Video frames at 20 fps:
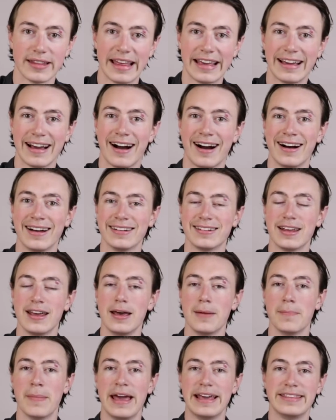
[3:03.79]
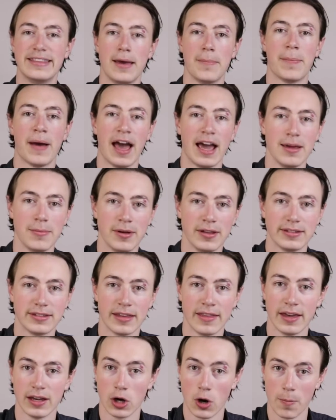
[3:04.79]
They can't make their payments
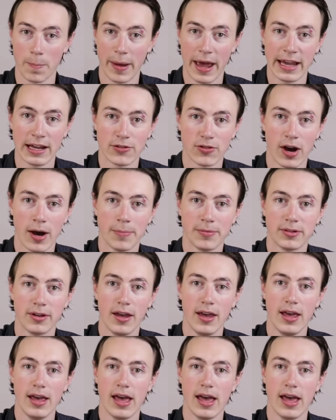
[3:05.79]
and they go bankrupt.